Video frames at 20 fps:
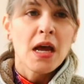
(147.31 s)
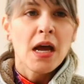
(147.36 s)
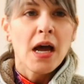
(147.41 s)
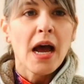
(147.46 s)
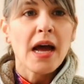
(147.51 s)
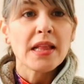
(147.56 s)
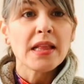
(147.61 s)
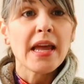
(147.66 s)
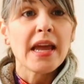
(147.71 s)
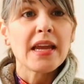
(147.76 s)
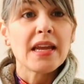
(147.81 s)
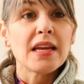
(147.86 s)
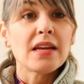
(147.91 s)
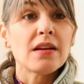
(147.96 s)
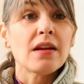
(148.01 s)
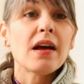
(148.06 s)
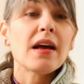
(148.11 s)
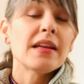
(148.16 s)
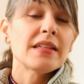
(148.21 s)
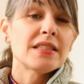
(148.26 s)
I like
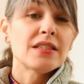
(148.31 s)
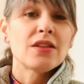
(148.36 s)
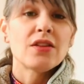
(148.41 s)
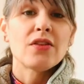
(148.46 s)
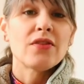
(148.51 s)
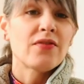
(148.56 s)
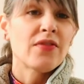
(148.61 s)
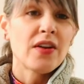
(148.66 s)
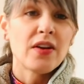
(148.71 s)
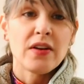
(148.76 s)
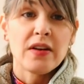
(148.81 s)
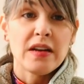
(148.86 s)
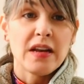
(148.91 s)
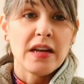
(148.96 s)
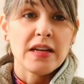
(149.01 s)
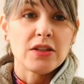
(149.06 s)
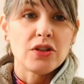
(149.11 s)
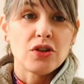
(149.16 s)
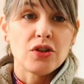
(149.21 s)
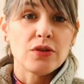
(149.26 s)
it. They're very
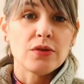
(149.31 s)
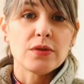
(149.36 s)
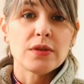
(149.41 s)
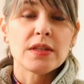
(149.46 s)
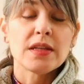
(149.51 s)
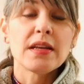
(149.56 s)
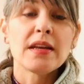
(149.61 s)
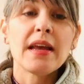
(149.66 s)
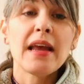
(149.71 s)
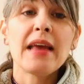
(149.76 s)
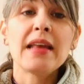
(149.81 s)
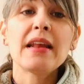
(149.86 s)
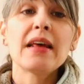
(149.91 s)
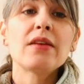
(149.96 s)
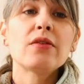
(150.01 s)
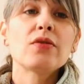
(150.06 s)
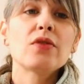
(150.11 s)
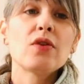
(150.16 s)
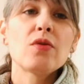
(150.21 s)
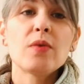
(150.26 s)
nice shoes, and I
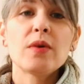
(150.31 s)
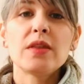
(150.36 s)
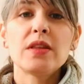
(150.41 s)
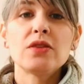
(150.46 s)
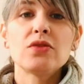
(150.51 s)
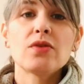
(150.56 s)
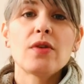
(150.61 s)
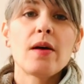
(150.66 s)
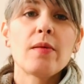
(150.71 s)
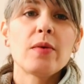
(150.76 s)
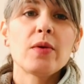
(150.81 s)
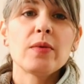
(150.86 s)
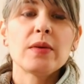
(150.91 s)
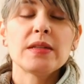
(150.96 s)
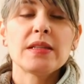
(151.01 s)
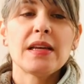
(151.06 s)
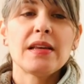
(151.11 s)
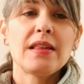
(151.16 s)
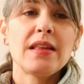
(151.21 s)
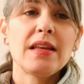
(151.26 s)
don't know what the drama
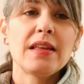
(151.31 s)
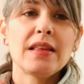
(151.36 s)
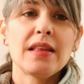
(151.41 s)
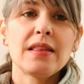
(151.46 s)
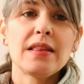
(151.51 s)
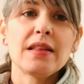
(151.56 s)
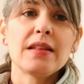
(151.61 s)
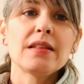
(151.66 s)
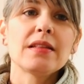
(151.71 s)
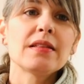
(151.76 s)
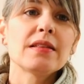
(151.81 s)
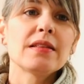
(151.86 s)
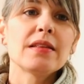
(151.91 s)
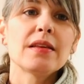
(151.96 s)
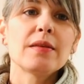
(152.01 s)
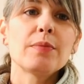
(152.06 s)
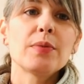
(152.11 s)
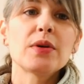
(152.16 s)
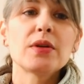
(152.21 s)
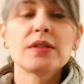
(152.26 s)
was. I think that the
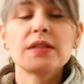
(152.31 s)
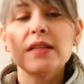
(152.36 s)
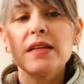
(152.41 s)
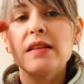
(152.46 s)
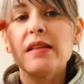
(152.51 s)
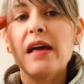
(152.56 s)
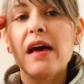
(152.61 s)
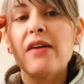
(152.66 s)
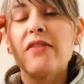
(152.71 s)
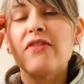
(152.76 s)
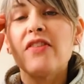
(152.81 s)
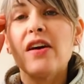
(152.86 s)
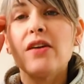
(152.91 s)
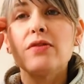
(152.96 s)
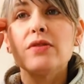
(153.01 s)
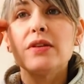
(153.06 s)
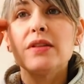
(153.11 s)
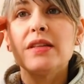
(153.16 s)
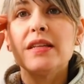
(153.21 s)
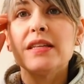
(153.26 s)
person that
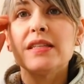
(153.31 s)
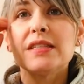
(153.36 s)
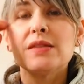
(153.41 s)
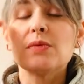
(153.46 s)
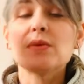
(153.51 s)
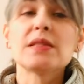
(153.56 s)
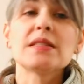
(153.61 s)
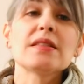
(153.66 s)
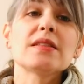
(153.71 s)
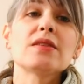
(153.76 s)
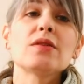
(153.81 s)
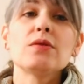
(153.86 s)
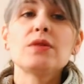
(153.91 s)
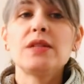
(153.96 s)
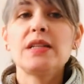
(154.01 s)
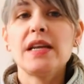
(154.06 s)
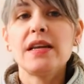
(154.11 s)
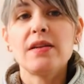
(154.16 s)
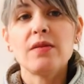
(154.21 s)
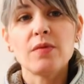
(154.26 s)
founded this was
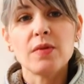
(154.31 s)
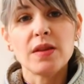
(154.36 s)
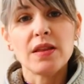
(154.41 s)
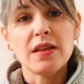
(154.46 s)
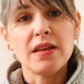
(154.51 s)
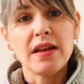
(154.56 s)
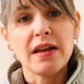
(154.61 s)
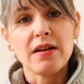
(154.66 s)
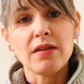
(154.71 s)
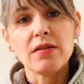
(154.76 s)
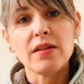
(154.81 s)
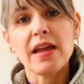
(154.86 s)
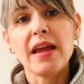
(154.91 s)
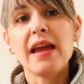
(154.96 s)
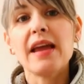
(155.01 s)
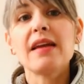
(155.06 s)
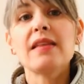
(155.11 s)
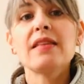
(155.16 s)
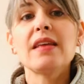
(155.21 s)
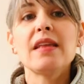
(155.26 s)
associated with
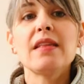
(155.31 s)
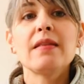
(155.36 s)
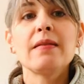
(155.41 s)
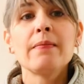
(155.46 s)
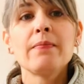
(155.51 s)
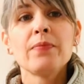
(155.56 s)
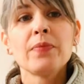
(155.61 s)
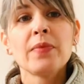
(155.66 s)
Nicolay, and then